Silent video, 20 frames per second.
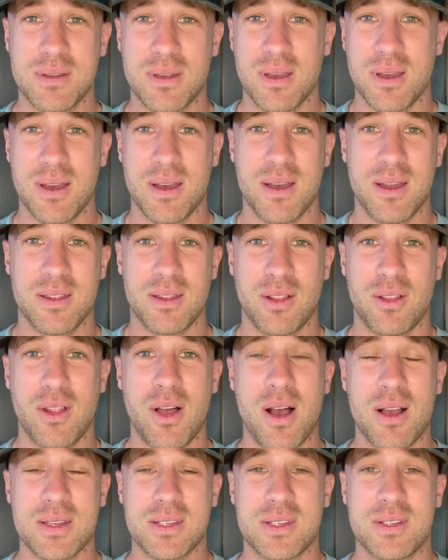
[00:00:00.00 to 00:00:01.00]
the
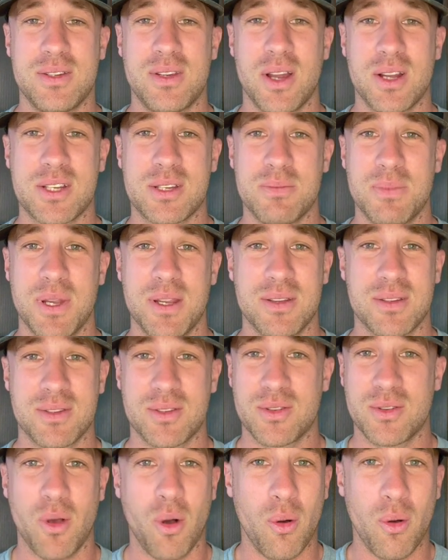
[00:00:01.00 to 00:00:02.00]
lost
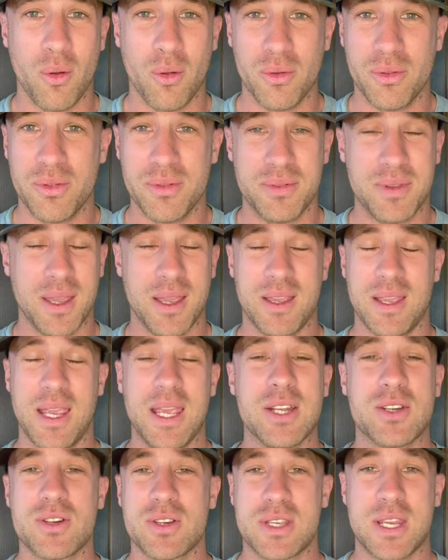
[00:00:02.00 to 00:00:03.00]
Dutchman gold,
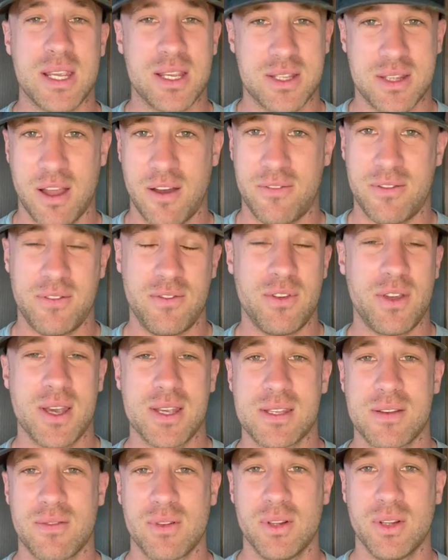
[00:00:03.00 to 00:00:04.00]
interesting stuff. If you
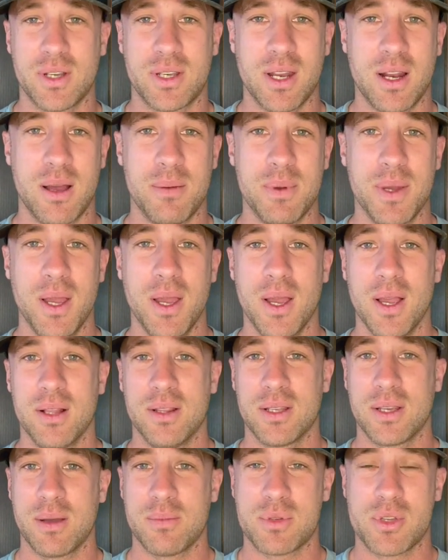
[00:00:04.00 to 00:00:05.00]
guys ever look it up,
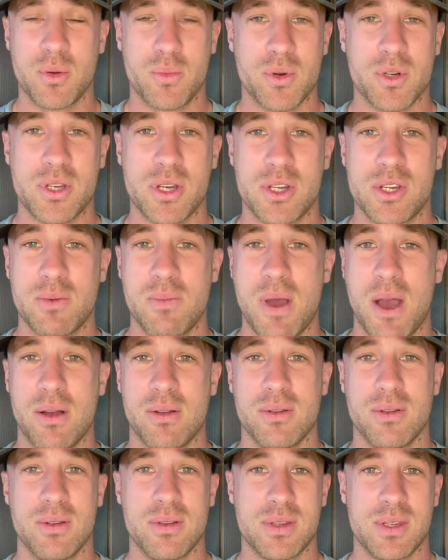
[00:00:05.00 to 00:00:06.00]
look up Superstition
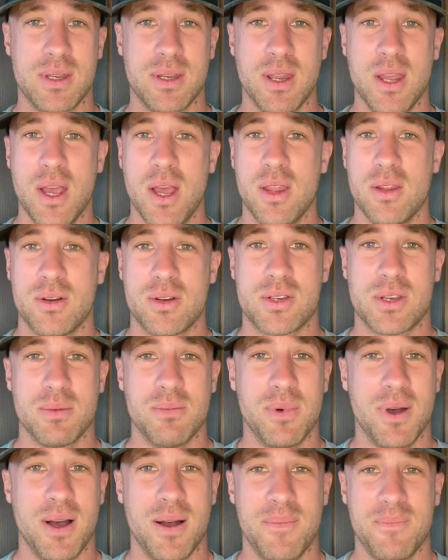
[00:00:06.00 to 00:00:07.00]
Mountains, and there's
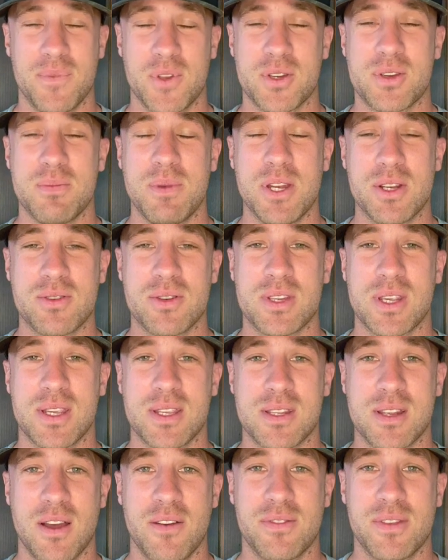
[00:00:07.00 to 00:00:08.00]
some interesting
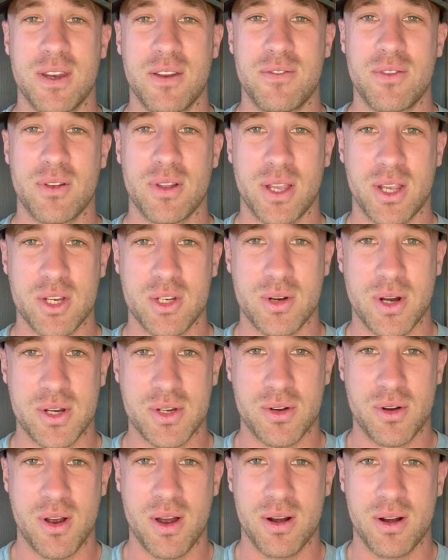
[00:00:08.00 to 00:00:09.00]
stuff that if you're like a
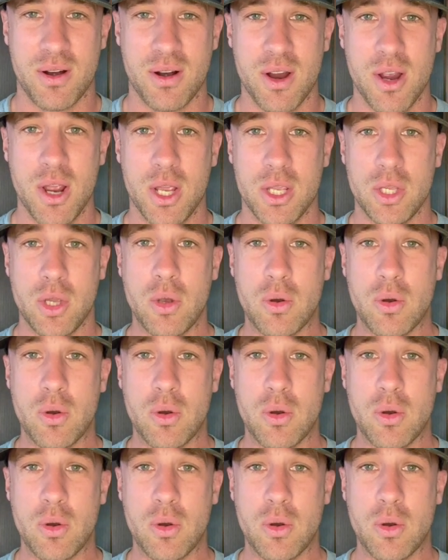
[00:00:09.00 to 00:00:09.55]
treasure hunter, you